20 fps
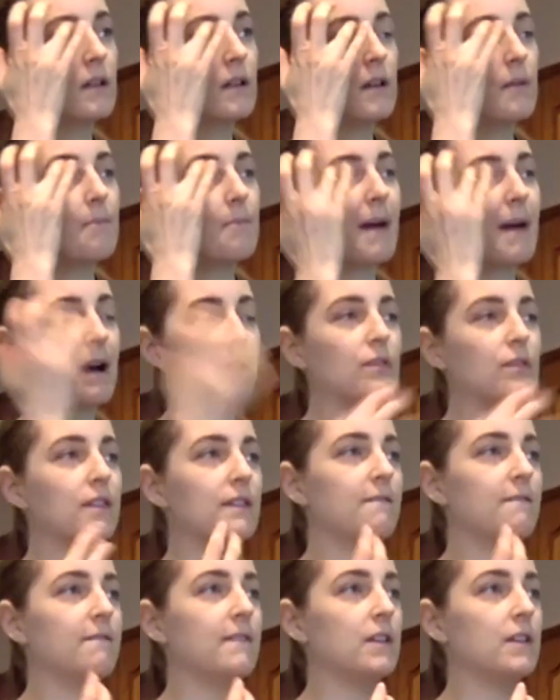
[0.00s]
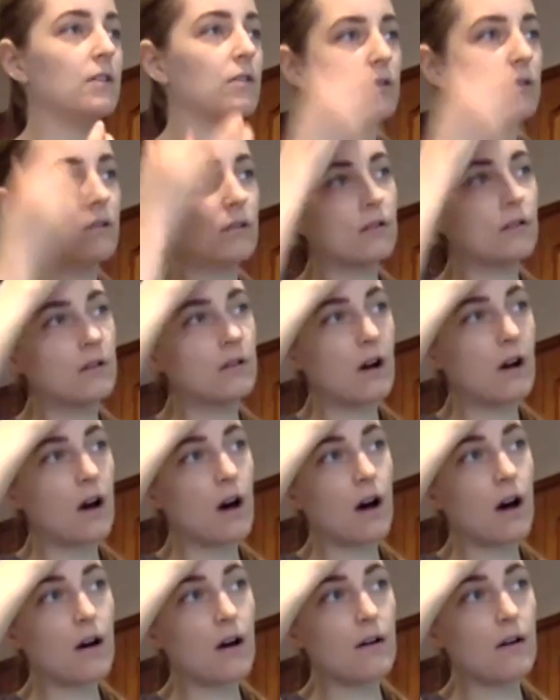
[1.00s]
mouthy feel
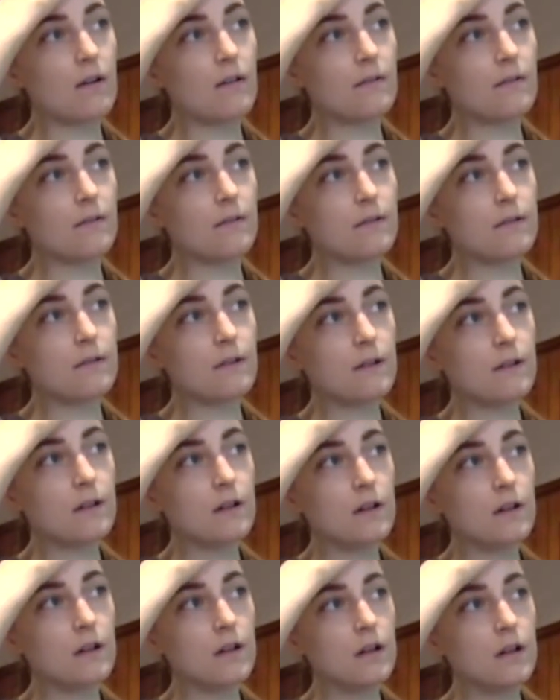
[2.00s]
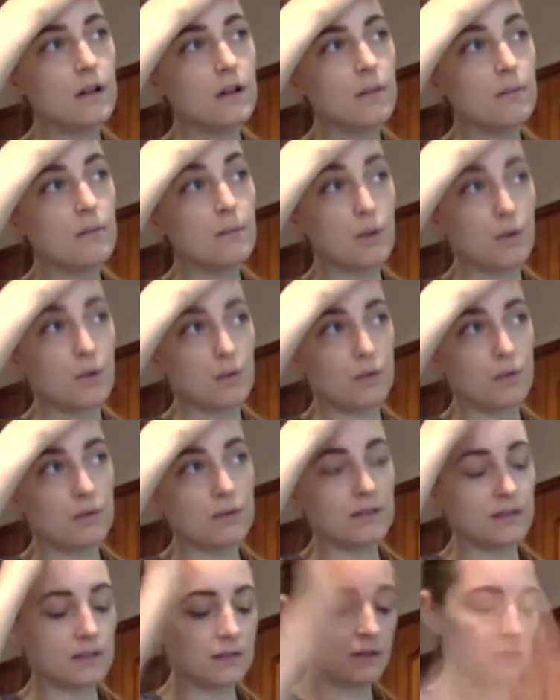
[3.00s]
of
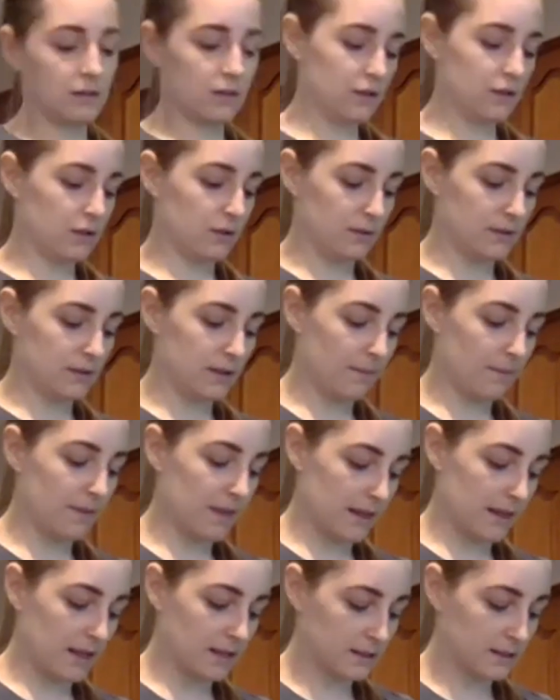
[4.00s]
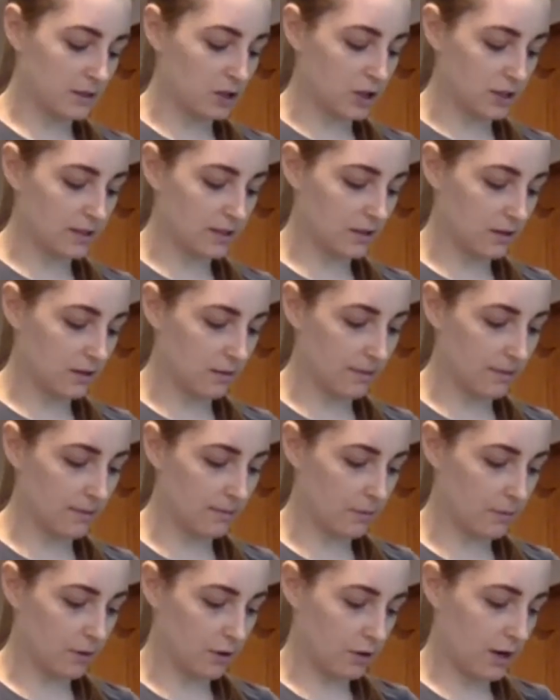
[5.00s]
mousse to something that's just a little bit
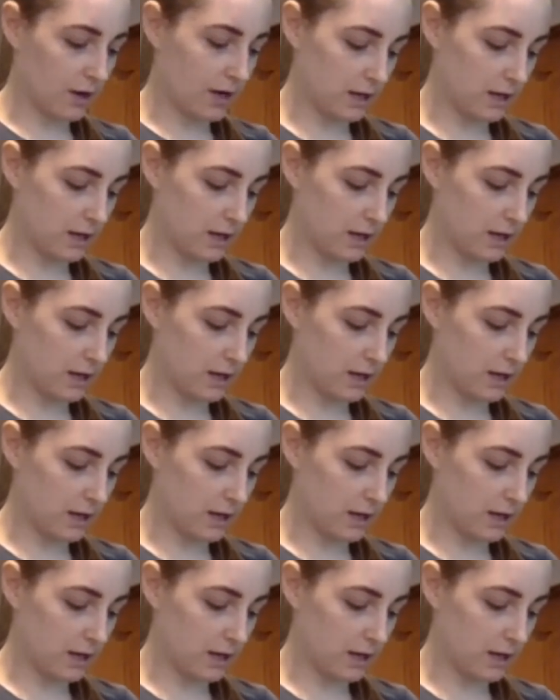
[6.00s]
more grainy.